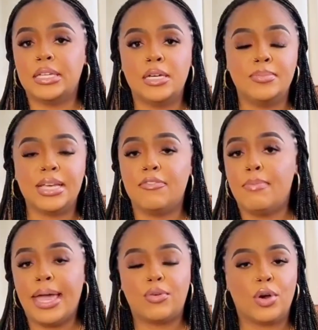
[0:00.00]
He
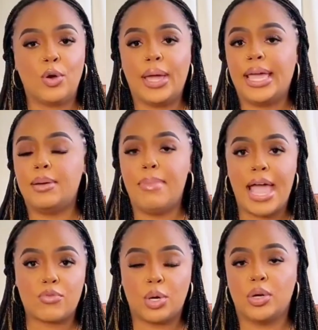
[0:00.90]
didn't ask about
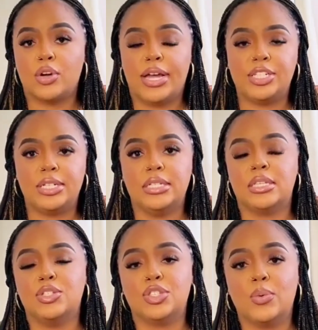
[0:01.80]
clothes.
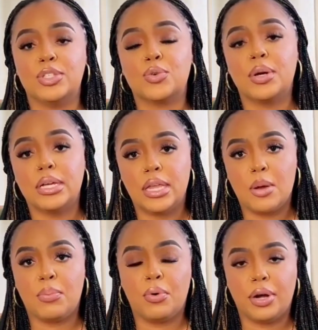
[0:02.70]
He
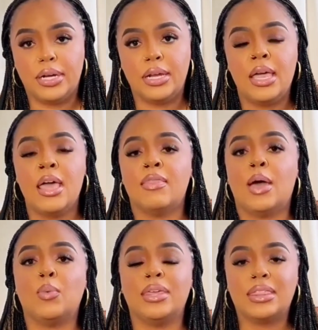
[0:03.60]
asked about me.
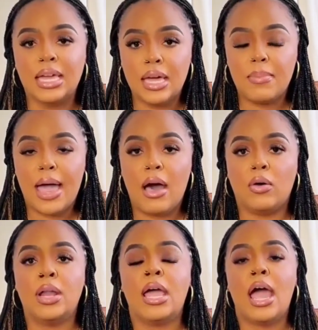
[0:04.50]
What
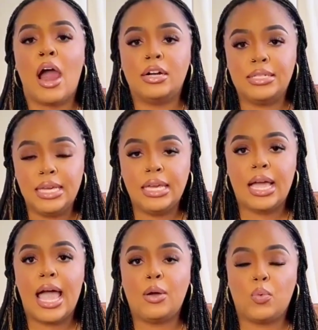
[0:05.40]
followed was a
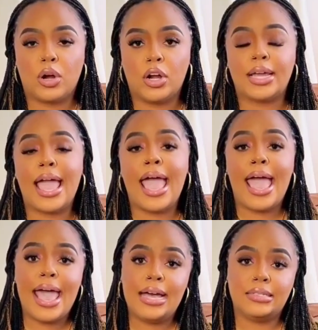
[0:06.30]
months-long campaign
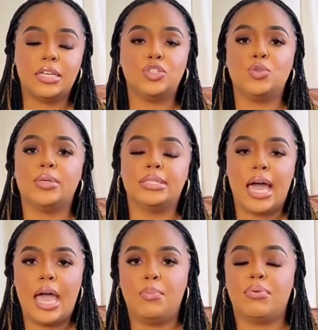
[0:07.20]
of subtle
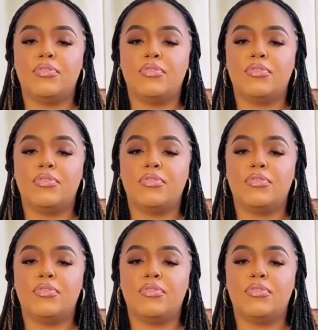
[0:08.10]
flirtation,